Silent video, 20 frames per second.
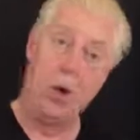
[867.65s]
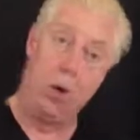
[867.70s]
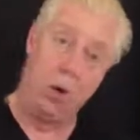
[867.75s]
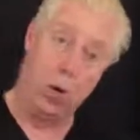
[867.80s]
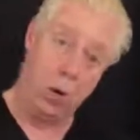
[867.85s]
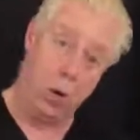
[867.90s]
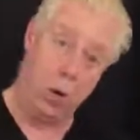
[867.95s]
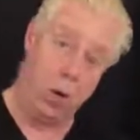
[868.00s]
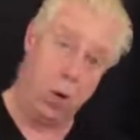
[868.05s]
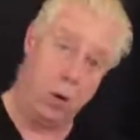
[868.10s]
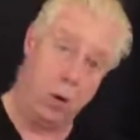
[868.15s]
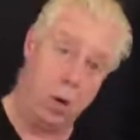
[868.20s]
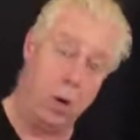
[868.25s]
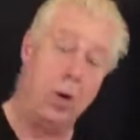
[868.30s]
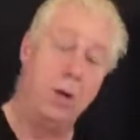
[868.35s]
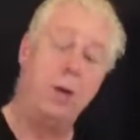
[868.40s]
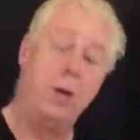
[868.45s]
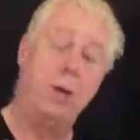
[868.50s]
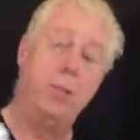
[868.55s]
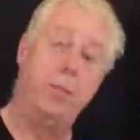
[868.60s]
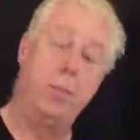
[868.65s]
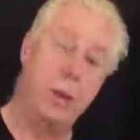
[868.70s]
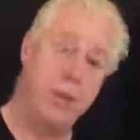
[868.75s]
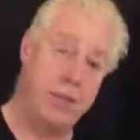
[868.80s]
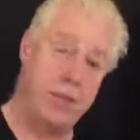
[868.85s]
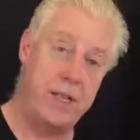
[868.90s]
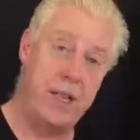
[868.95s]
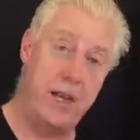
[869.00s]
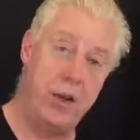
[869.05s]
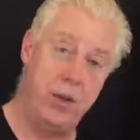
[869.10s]
or put
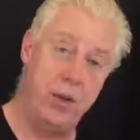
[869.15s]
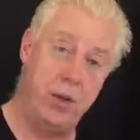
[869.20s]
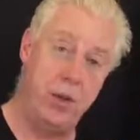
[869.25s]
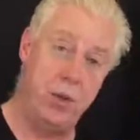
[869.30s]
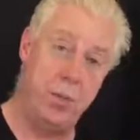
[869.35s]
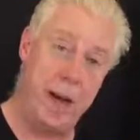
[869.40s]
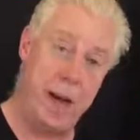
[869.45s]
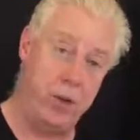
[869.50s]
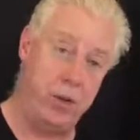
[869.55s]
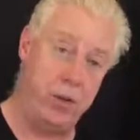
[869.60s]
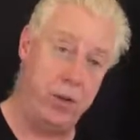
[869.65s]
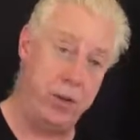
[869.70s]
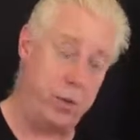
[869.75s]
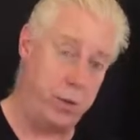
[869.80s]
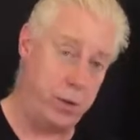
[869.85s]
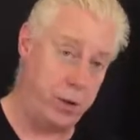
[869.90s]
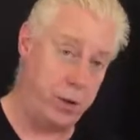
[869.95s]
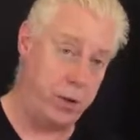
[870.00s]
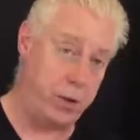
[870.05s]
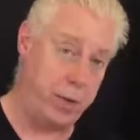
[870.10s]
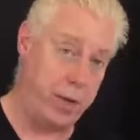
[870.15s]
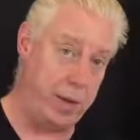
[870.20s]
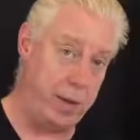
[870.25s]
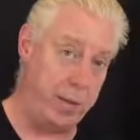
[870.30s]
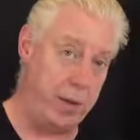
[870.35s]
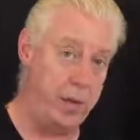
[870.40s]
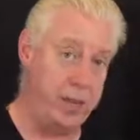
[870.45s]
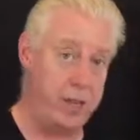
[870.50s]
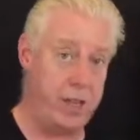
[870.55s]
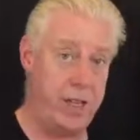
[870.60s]
down new boundaries with those people
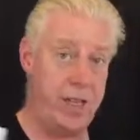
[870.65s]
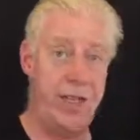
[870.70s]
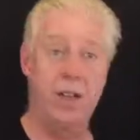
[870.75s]
and say,